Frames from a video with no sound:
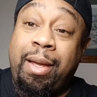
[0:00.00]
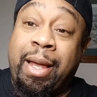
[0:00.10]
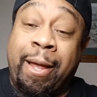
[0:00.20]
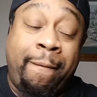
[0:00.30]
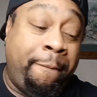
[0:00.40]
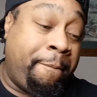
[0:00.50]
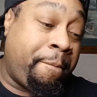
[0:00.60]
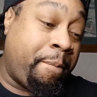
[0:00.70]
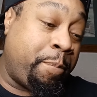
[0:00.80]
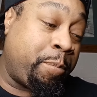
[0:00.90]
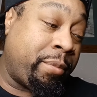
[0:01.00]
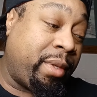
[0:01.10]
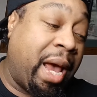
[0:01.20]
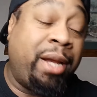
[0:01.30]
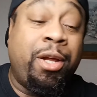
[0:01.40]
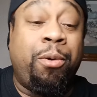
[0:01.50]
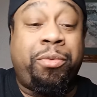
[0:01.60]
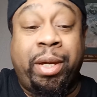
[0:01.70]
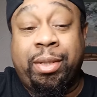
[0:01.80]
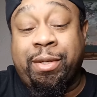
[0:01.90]
And I
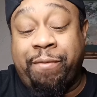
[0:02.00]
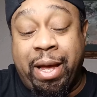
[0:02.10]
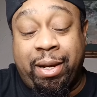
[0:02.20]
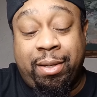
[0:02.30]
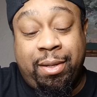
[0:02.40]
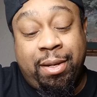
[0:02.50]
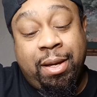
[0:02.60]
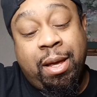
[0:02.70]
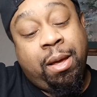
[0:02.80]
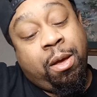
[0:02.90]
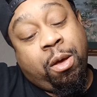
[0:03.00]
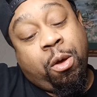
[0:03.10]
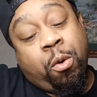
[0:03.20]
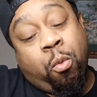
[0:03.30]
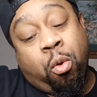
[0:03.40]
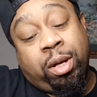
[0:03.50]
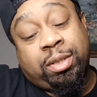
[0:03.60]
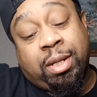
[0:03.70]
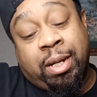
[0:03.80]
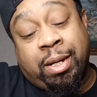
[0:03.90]
don't think Savannah was